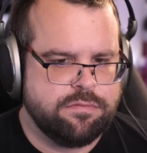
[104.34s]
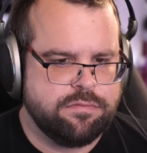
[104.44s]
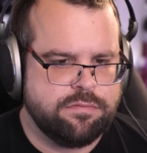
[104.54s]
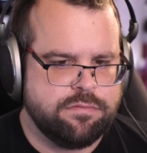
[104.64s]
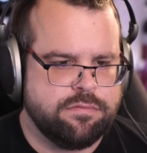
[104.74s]

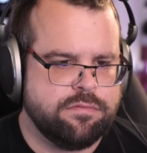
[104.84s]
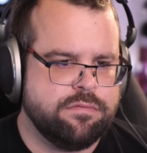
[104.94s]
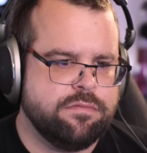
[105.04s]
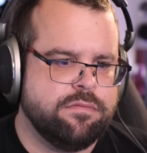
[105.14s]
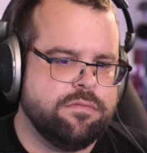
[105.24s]

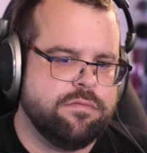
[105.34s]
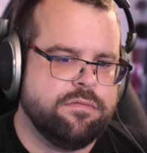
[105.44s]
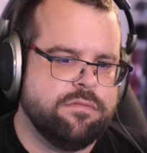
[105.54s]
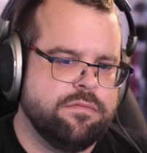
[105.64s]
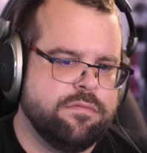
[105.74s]

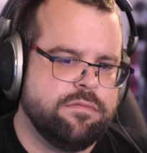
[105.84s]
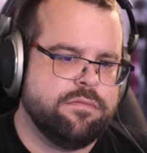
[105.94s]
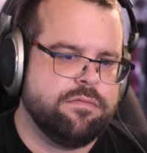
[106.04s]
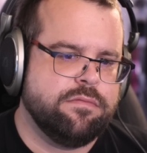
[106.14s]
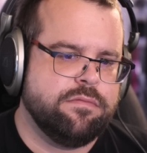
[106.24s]

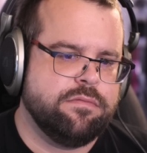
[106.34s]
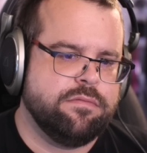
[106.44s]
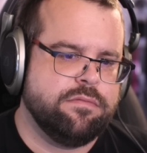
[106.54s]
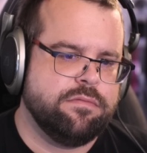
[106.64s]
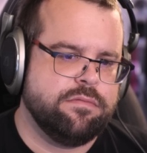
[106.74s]

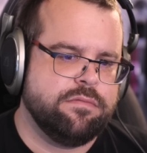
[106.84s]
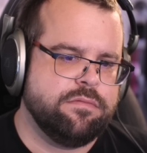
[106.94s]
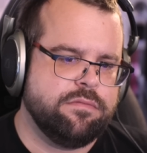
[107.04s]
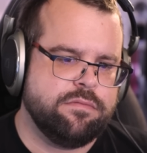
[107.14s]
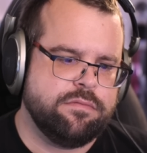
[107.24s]

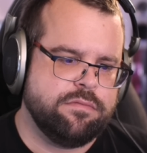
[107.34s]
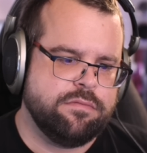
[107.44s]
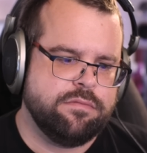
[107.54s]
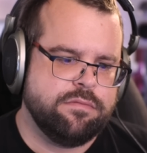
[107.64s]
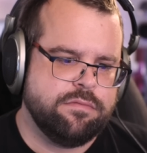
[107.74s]

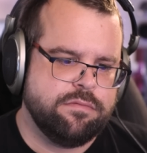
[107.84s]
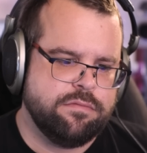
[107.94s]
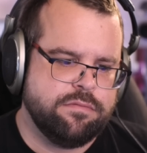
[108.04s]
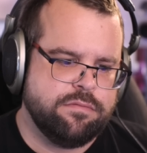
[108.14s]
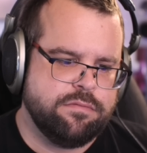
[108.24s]

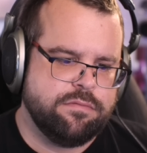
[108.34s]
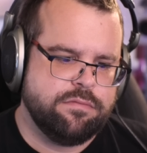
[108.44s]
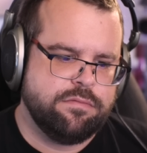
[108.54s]
This person isn't speaking.